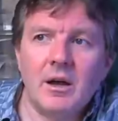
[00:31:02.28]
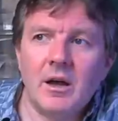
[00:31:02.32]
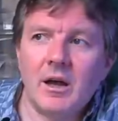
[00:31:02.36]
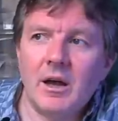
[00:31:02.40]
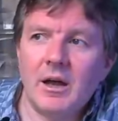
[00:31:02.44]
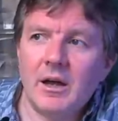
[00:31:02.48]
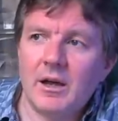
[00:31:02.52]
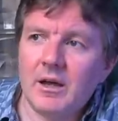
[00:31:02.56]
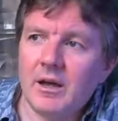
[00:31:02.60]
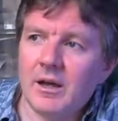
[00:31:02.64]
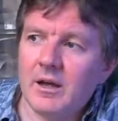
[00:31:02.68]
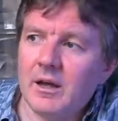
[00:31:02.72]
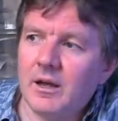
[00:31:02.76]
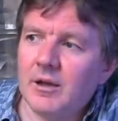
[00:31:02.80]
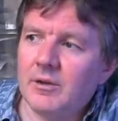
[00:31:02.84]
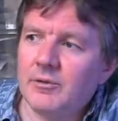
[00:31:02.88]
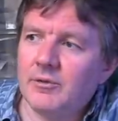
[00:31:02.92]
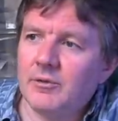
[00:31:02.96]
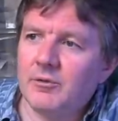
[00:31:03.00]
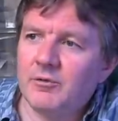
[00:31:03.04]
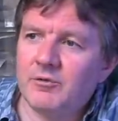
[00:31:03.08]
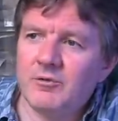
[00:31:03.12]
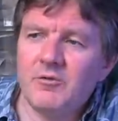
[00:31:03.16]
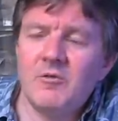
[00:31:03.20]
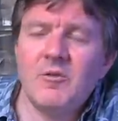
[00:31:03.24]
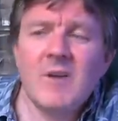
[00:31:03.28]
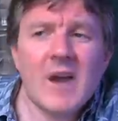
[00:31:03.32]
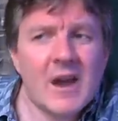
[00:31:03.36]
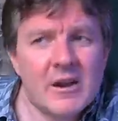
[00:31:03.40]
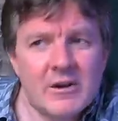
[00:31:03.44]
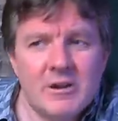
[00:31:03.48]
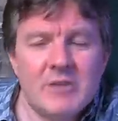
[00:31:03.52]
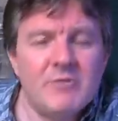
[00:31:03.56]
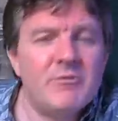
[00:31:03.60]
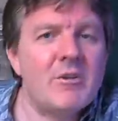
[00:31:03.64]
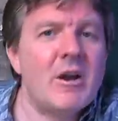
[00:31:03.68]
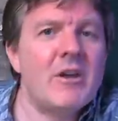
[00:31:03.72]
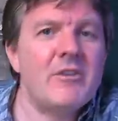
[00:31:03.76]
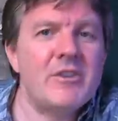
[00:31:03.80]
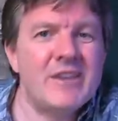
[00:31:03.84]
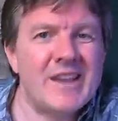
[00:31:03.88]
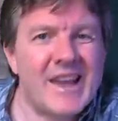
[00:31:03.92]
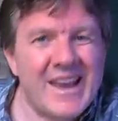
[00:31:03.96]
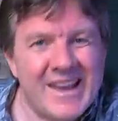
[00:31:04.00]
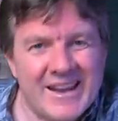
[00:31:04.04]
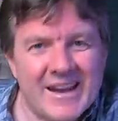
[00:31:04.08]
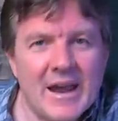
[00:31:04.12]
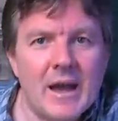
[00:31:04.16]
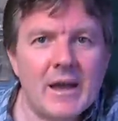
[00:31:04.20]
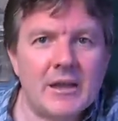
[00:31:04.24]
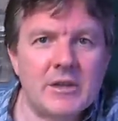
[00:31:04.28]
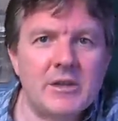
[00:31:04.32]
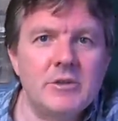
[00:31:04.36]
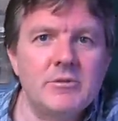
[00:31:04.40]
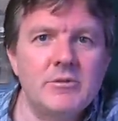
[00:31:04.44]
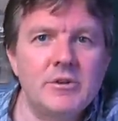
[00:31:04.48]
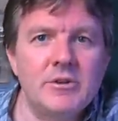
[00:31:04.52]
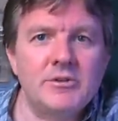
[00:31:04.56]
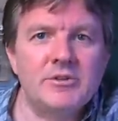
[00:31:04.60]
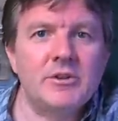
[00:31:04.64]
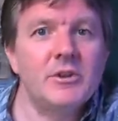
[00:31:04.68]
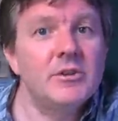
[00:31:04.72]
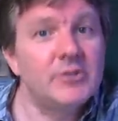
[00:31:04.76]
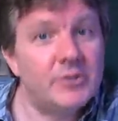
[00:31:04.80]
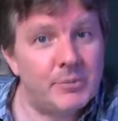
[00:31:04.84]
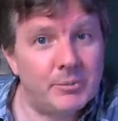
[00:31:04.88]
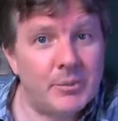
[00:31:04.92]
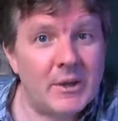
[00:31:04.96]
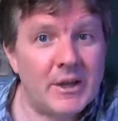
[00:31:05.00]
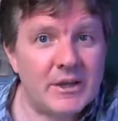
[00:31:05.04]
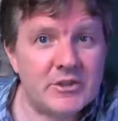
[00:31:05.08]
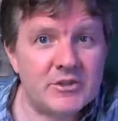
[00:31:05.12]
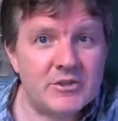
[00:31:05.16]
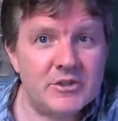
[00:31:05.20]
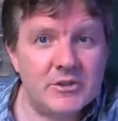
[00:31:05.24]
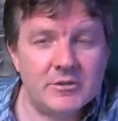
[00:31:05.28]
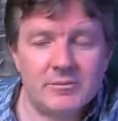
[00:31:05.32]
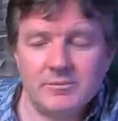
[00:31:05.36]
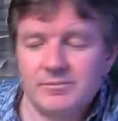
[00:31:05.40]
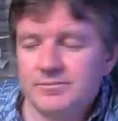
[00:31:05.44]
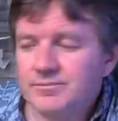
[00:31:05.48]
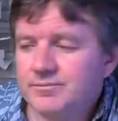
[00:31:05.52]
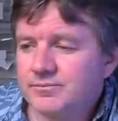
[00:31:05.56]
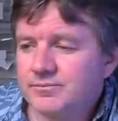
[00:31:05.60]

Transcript: a, a very, very inaccurate depiction.